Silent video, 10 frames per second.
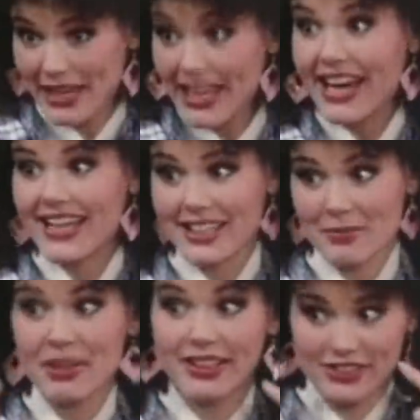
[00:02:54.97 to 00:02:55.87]
and
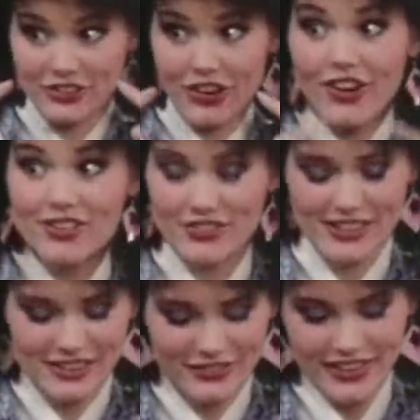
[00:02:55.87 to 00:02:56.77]
Buffalo Bill,
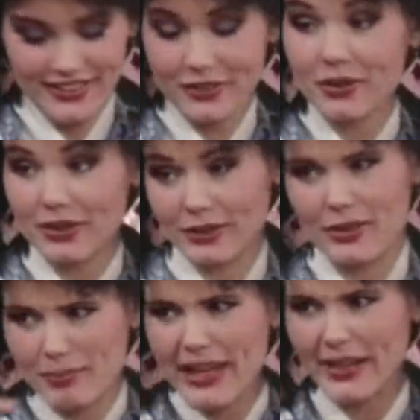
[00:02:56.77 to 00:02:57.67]
but it was a
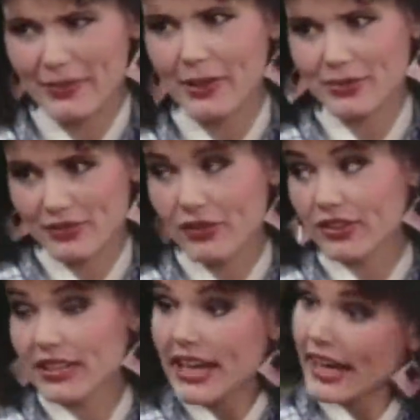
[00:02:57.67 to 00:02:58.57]
short-lived
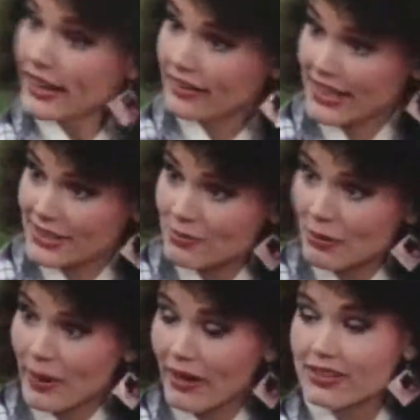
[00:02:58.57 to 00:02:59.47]
television series.
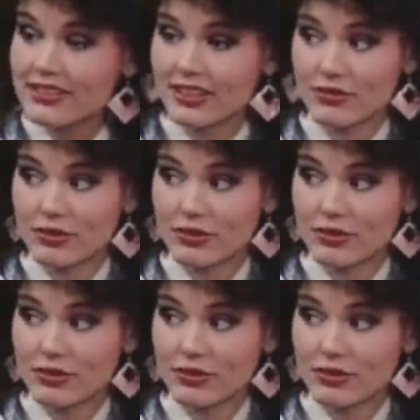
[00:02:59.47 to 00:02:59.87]
I'm sorry.